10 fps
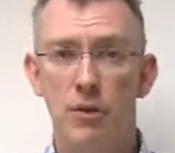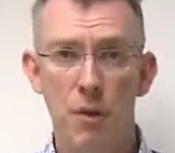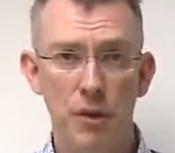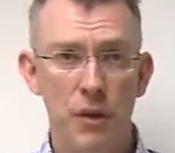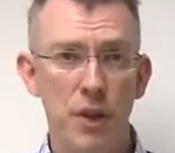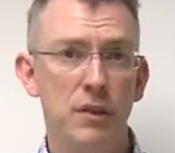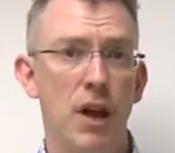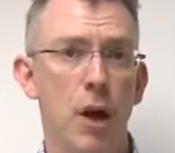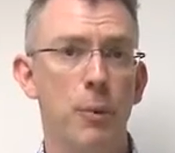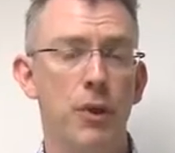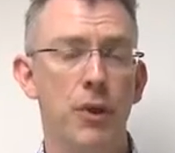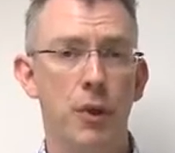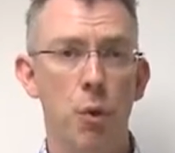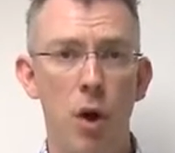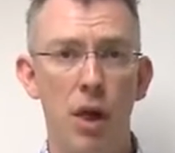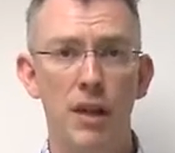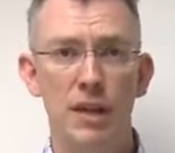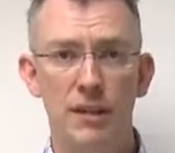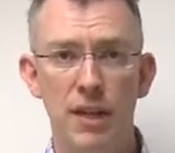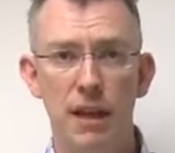some other things to help with the
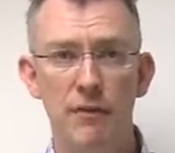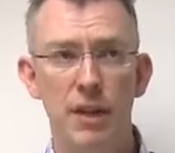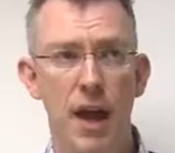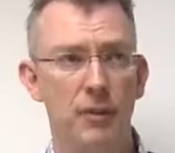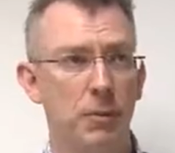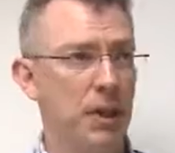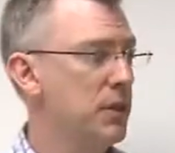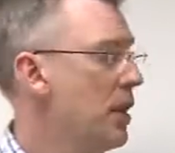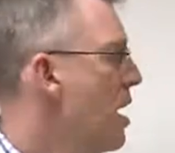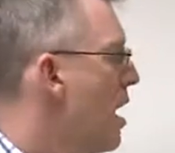quality and safety aspects